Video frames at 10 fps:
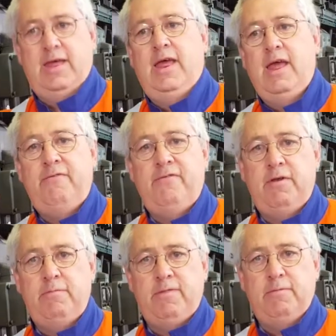If
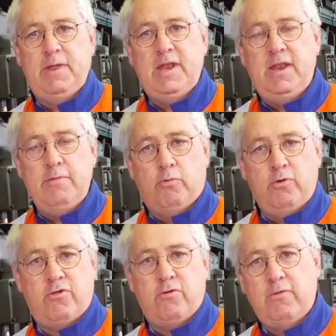it had been any
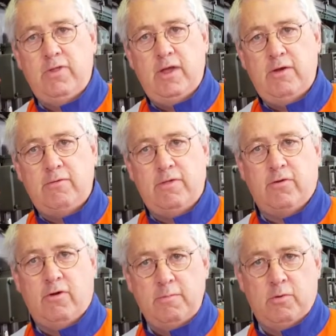moisture in the air at the
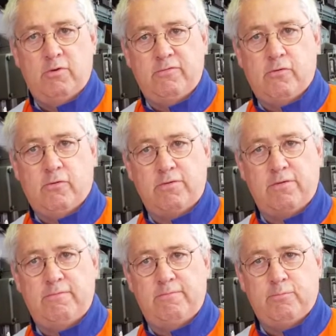time, it would have caused
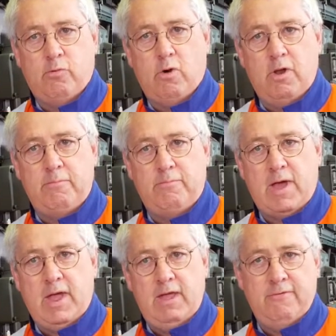a, quite
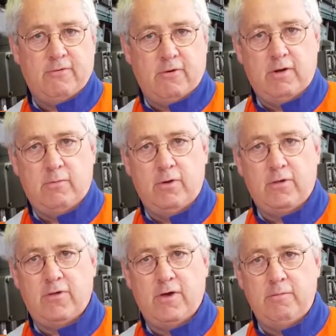a, a
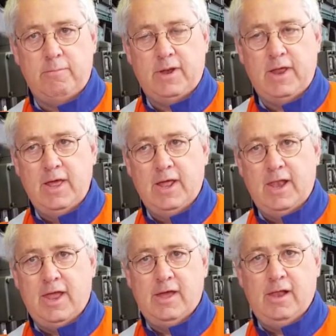fireworks show,
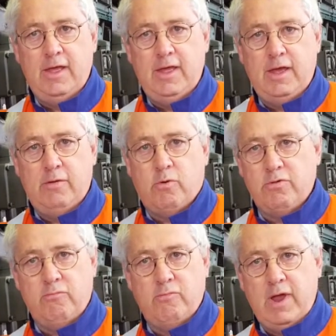but luckily it
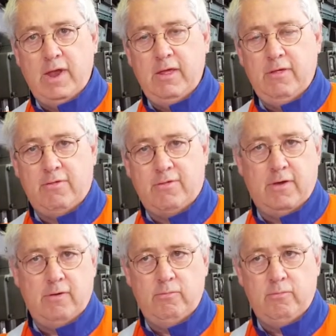wasn't raining,
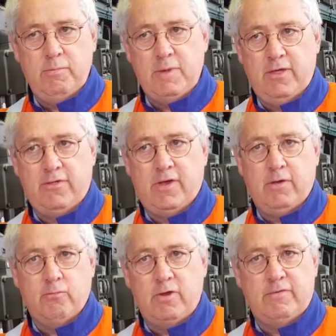so we managed to
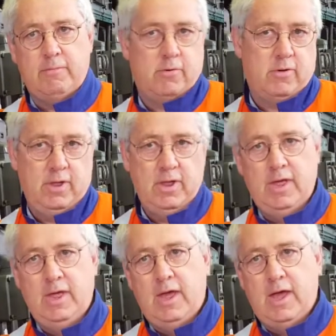get rid of it by
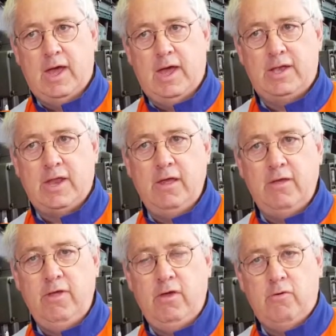uh,
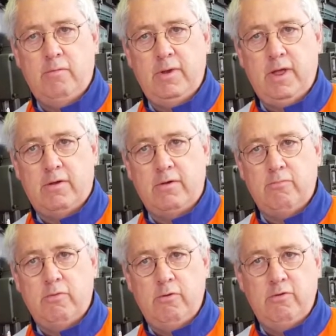taking the equipment out
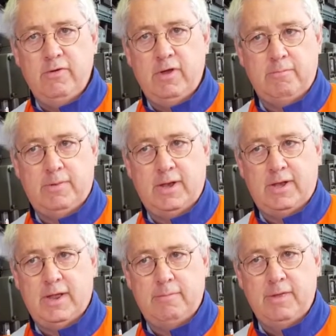and removing it.
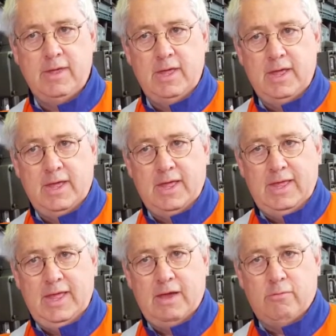But um,
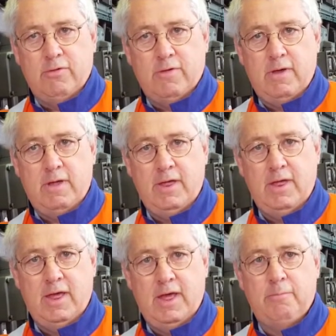yeah, it was a,
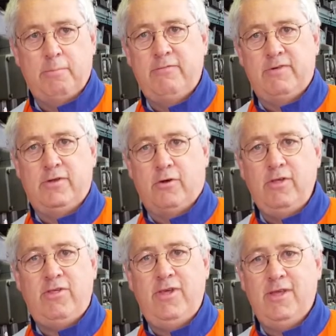a bit of a
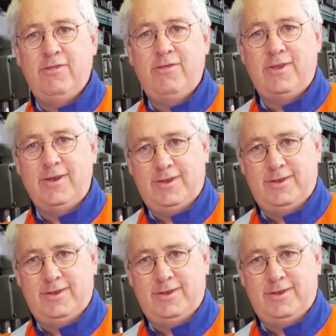dicey incident.